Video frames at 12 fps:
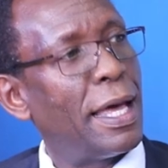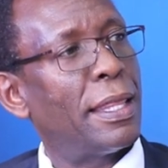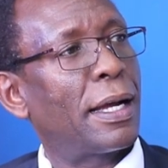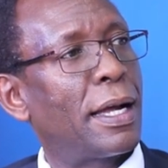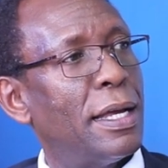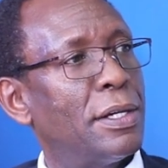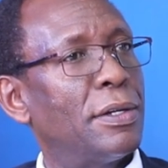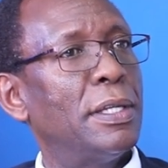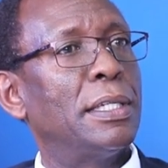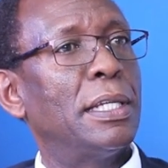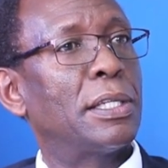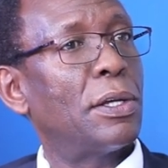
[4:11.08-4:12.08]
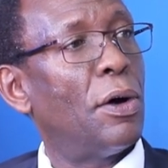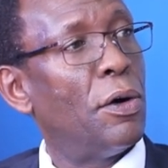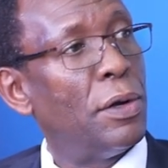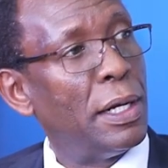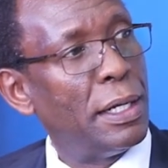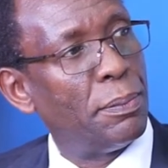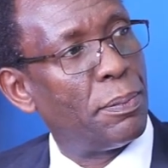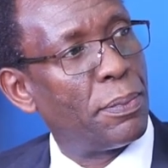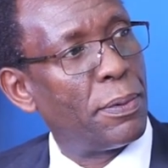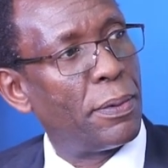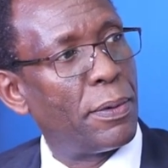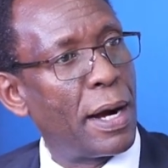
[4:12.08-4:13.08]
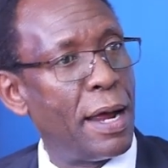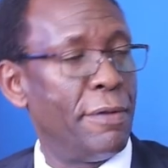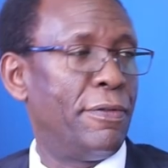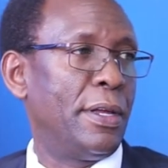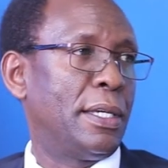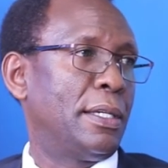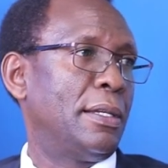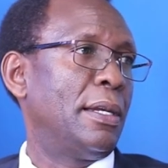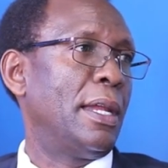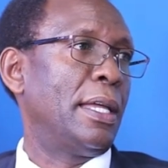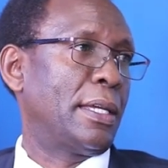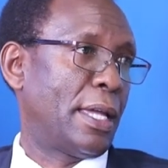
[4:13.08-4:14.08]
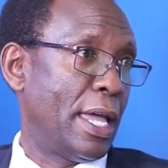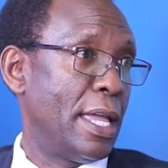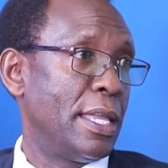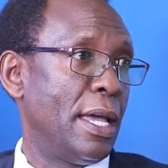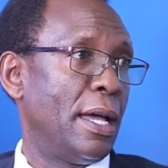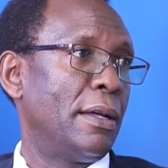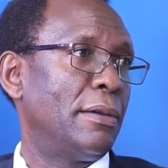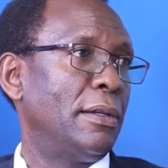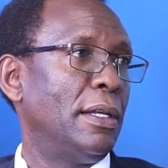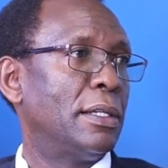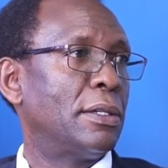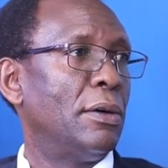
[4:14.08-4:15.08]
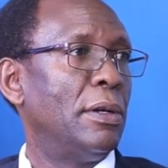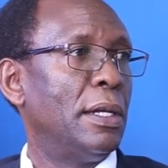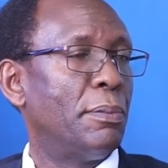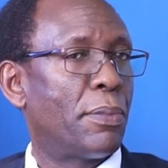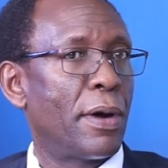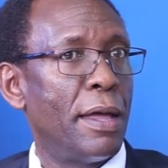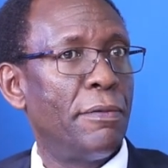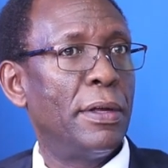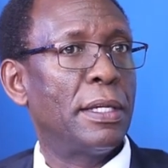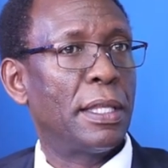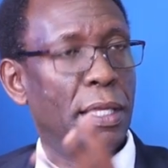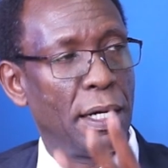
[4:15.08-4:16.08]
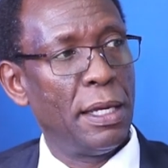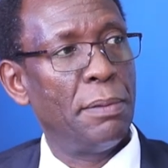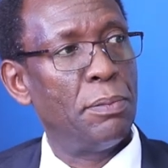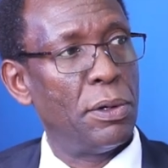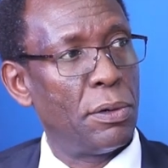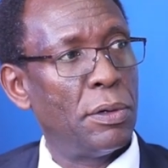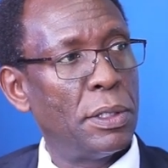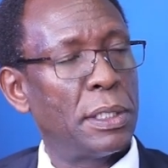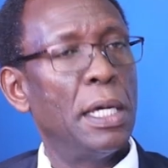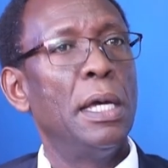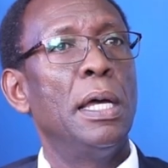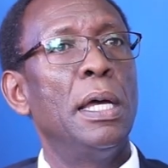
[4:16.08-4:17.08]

in other countries, it's only private, like Kenya. Mm-hmm. It's only private, three bureaus.